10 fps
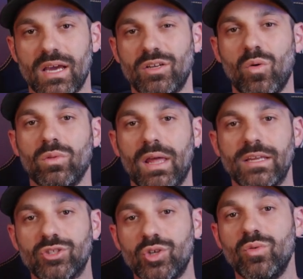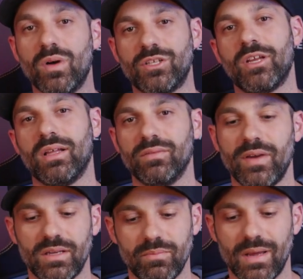I don't like too much
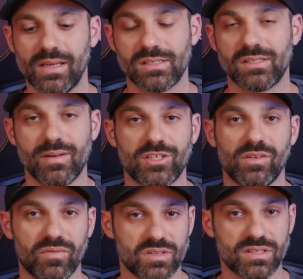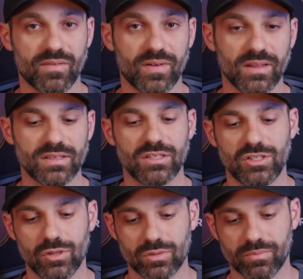elevated bass, especially for the stuff I listen
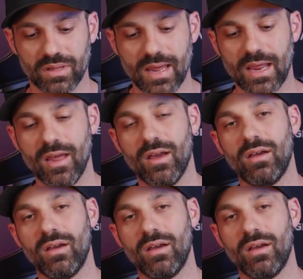to and play.